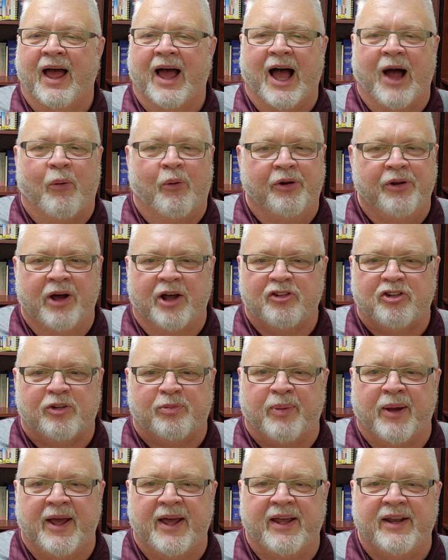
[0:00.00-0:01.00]
I will not
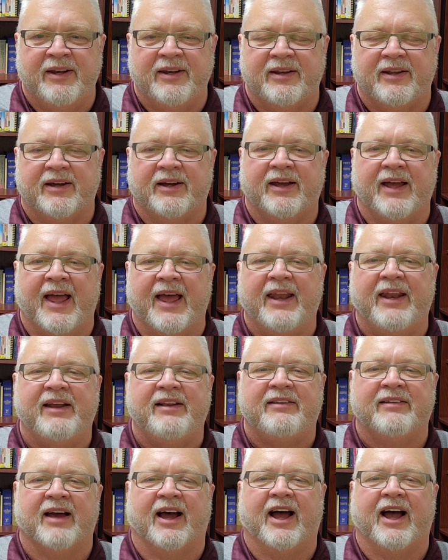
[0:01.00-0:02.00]
spend any
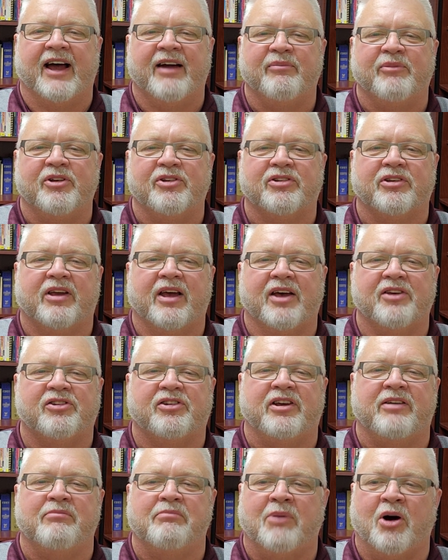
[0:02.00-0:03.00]
time
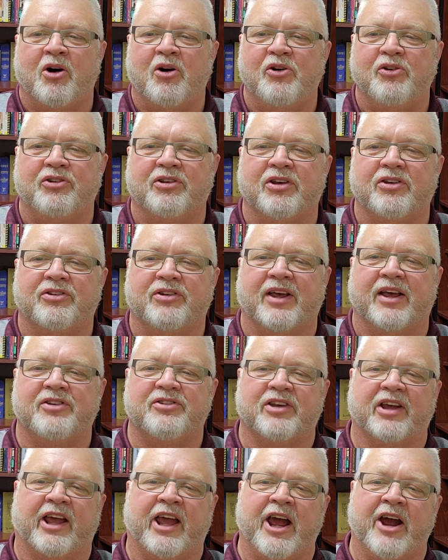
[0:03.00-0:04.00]
discussing Moses as
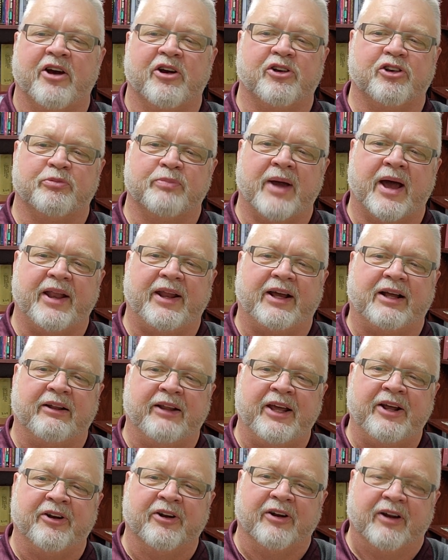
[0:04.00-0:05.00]
a charismatic
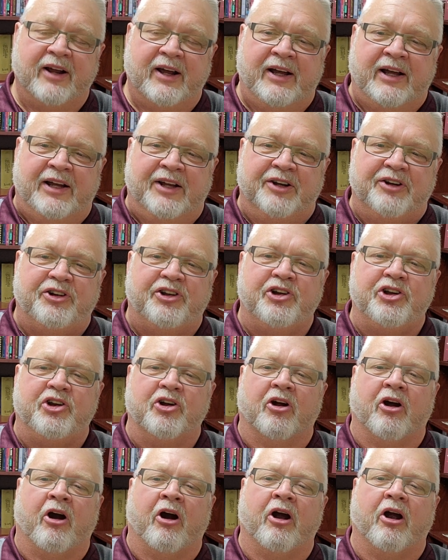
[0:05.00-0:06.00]
leader due
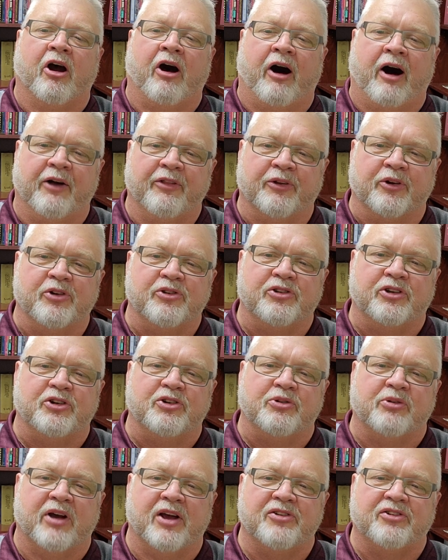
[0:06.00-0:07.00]
to our authors
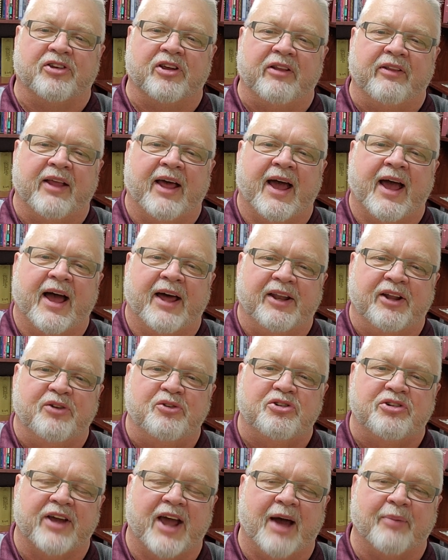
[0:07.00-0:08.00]
addressing that in
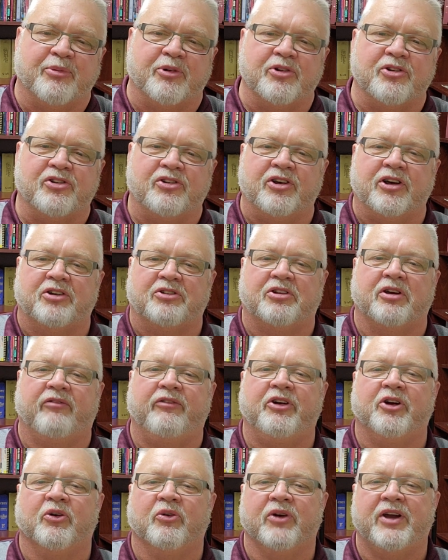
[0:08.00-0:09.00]
chapter 6
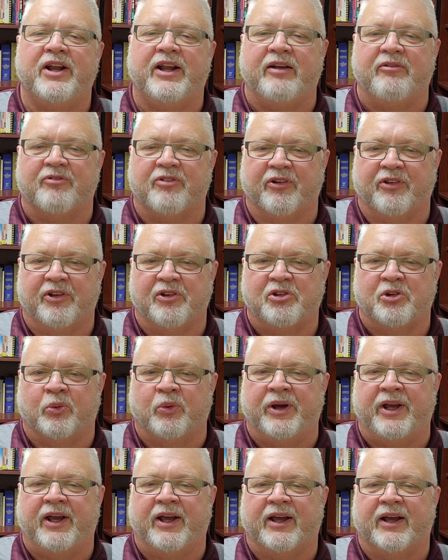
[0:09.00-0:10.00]
of your reading for this
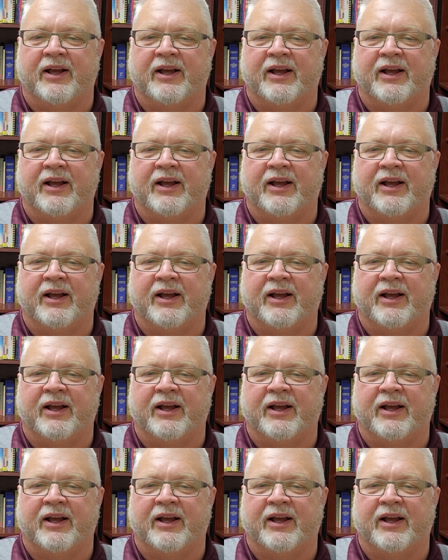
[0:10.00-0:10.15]
week.